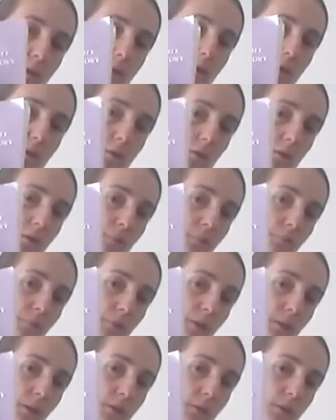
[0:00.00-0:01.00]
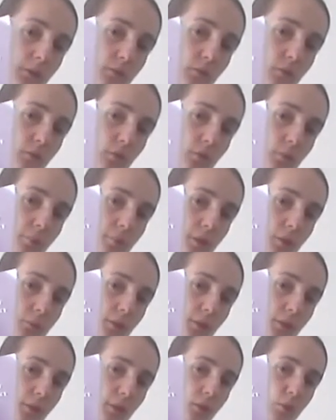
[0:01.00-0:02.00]
And it's all
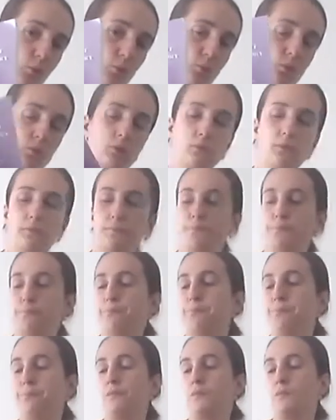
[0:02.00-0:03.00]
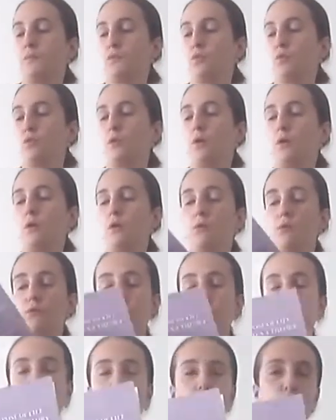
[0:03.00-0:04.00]
about how to
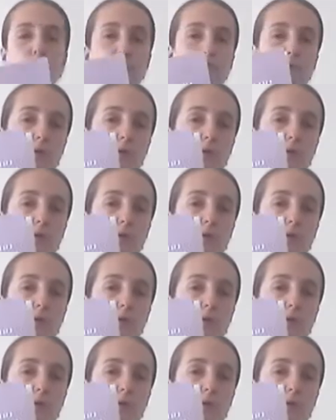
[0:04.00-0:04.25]
overcome your